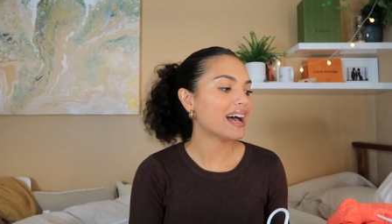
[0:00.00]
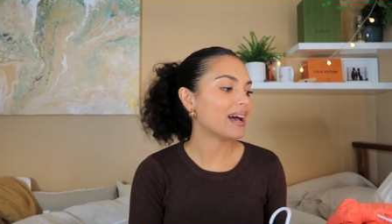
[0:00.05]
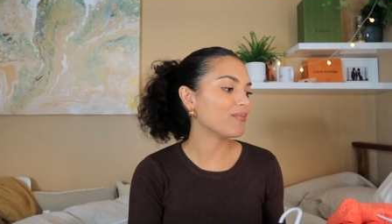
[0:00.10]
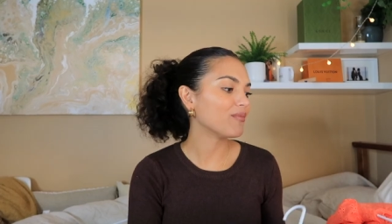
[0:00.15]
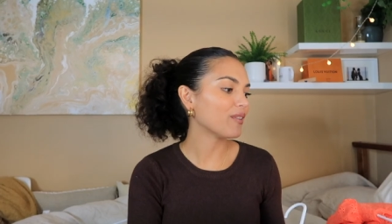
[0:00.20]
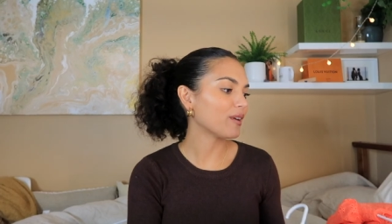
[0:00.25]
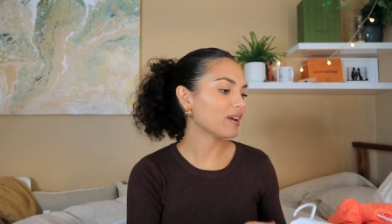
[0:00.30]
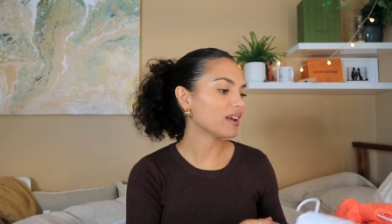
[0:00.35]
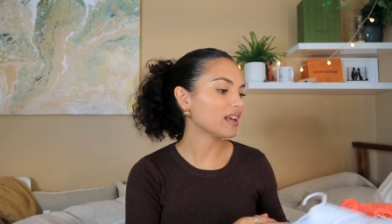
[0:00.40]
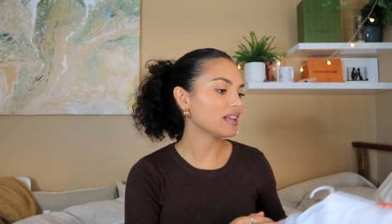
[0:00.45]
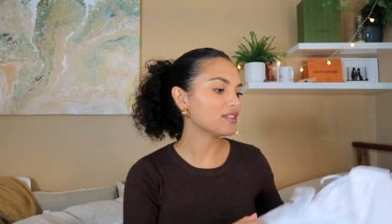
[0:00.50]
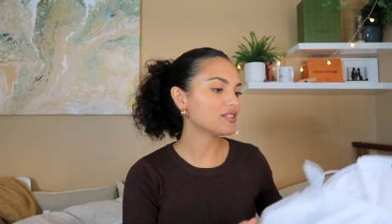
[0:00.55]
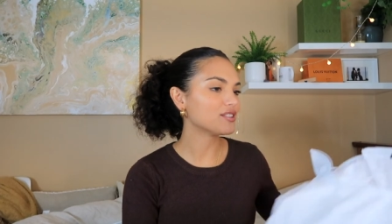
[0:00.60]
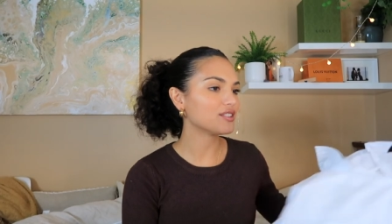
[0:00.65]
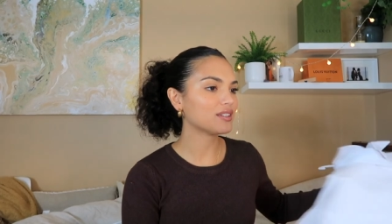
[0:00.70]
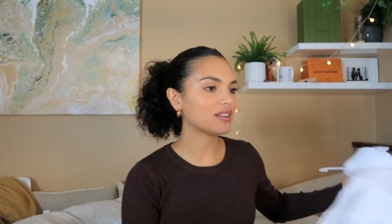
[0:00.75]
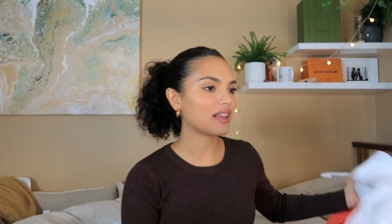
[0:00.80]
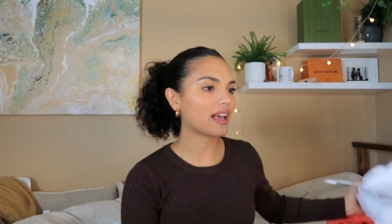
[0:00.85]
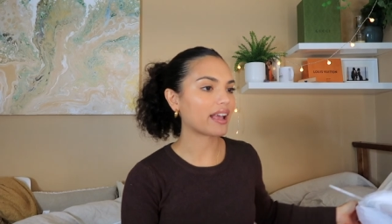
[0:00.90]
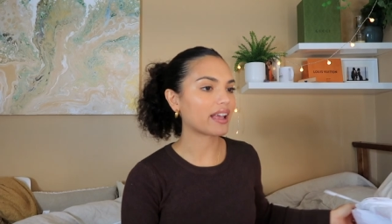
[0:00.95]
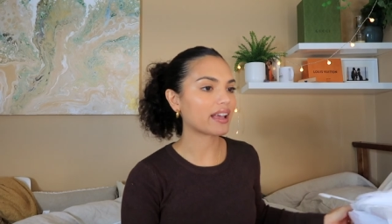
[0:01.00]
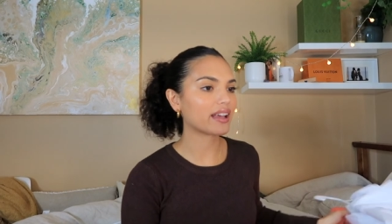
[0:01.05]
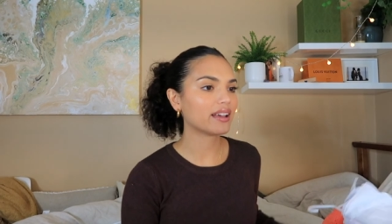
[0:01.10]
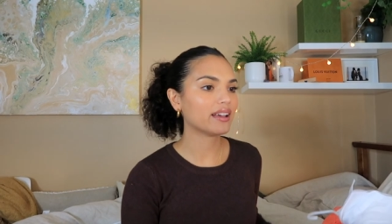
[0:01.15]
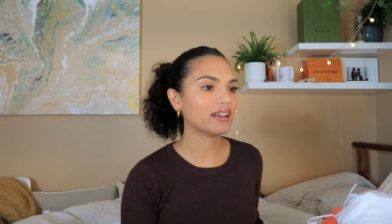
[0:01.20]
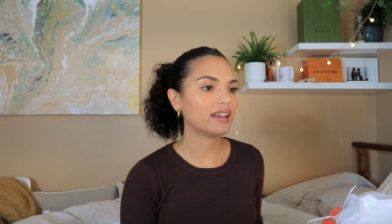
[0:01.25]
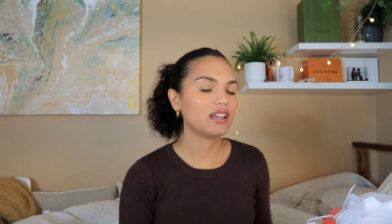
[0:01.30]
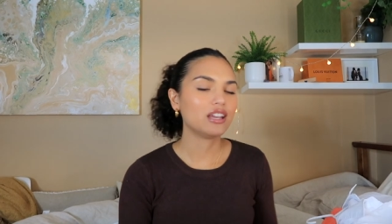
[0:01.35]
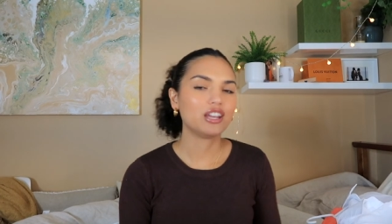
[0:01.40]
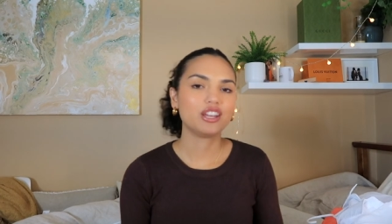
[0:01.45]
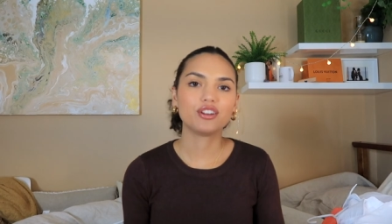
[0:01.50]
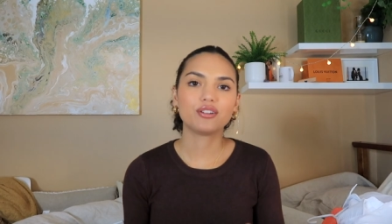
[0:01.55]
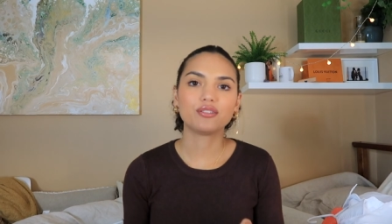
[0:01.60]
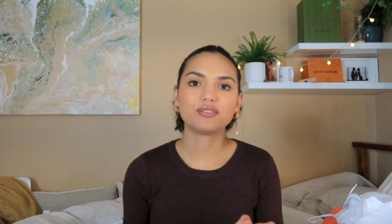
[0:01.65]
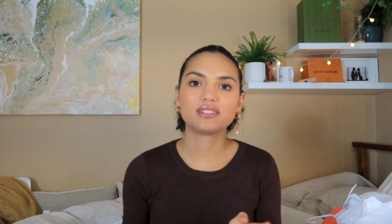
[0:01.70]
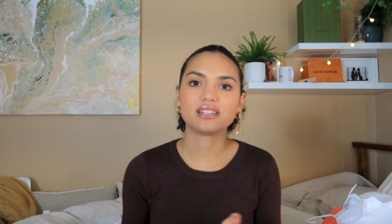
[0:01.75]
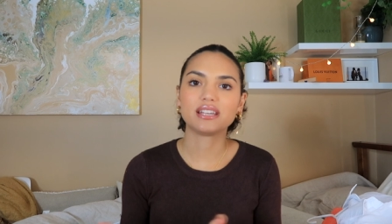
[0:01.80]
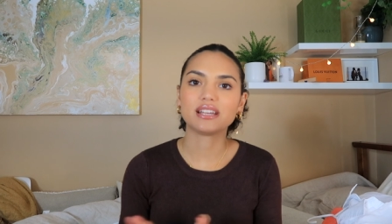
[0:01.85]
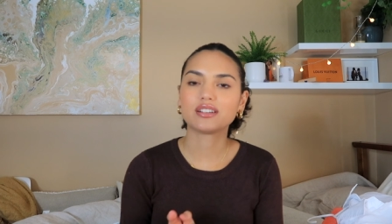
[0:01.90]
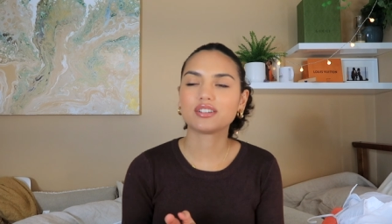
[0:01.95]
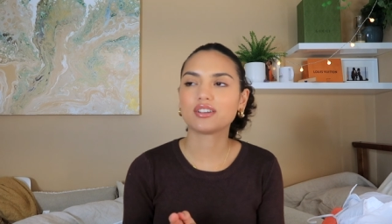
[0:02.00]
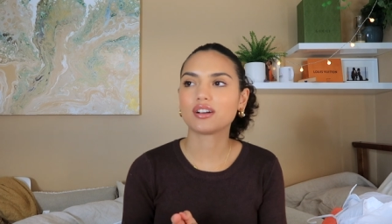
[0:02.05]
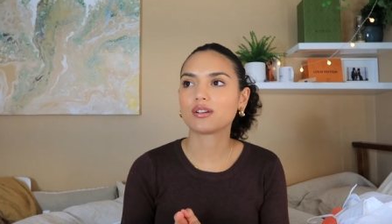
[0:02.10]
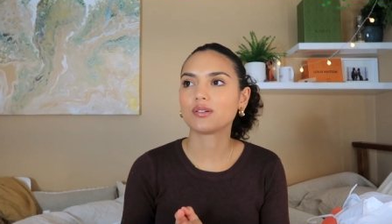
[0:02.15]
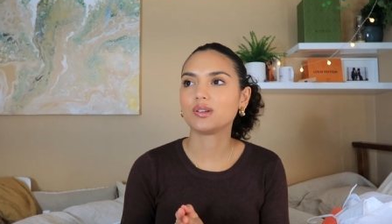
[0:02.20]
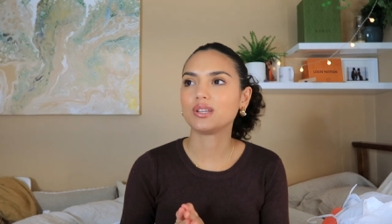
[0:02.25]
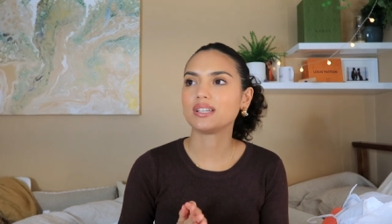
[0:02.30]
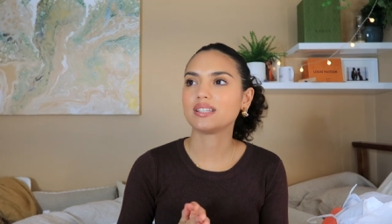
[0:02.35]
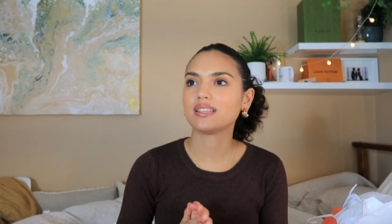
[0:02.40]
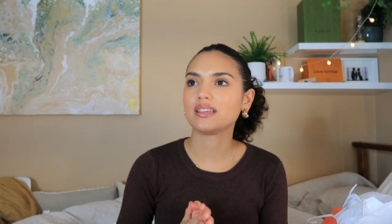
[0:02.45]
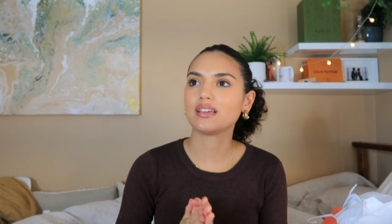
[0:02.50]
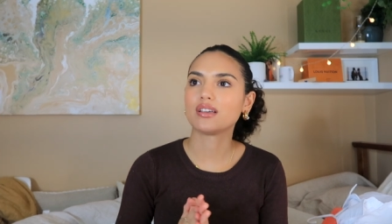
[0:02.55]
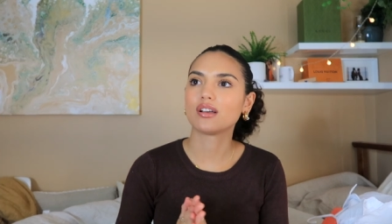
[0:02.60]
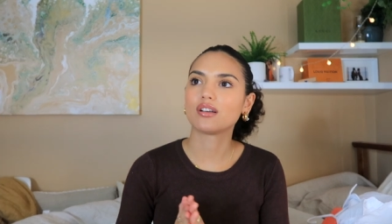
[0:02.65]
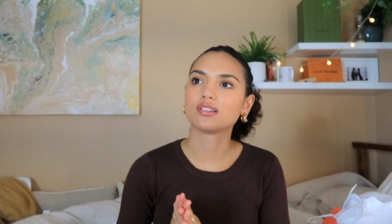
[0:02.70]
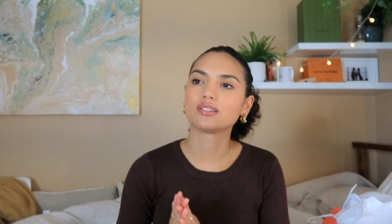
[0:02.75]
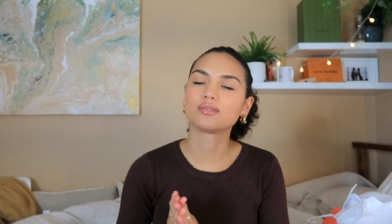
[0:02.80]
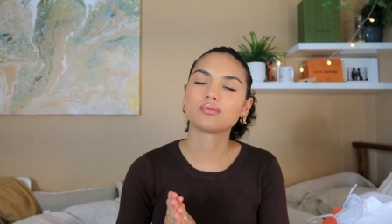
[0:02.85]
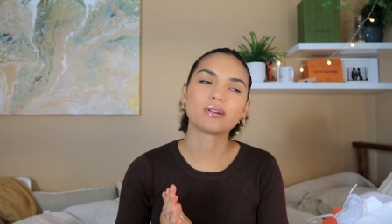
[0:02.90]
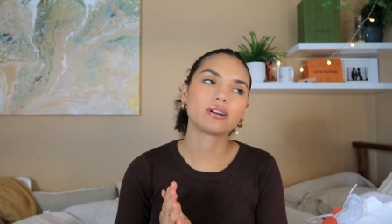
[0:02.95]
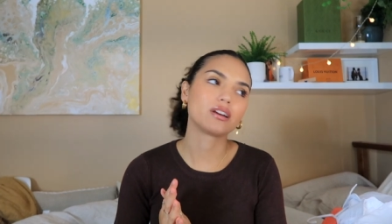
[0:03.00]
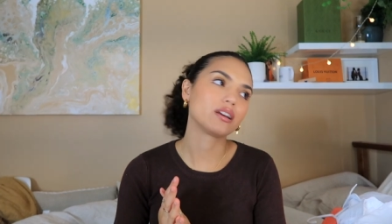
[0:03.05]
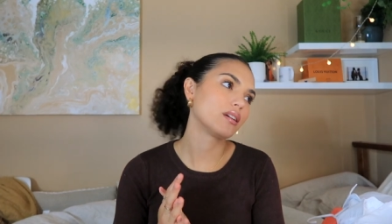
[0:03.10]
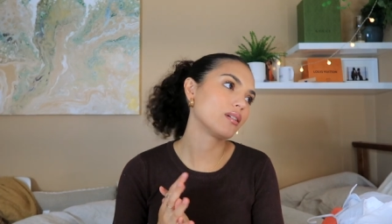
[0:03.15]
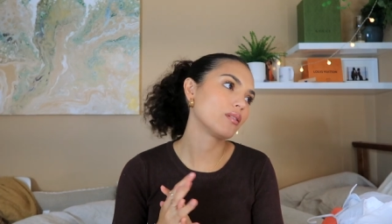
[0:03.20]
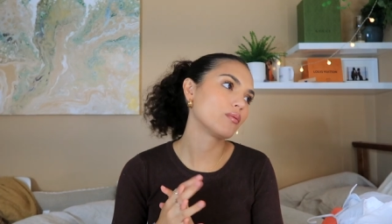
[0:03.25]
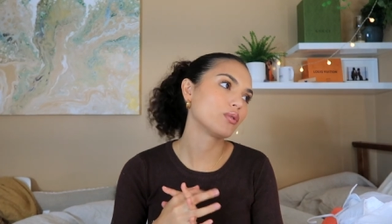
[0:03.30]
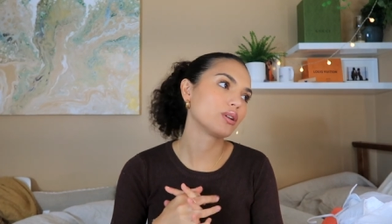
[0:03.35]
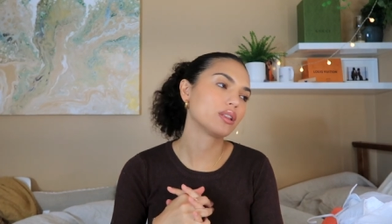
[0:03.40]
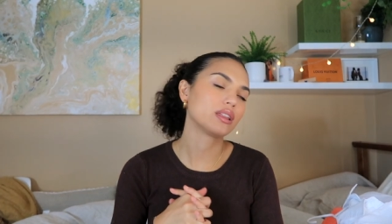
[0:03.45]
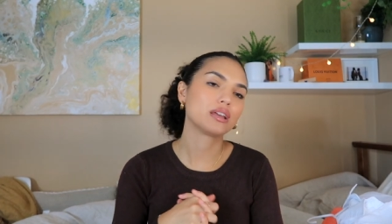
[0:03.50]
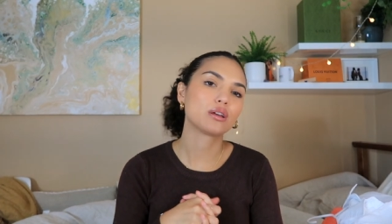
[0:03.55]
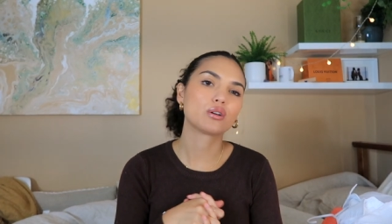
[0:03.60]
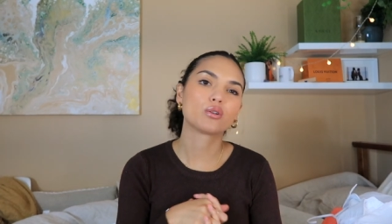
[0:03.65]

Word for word: I'm very into like you know on TikTok when you see girls wearing really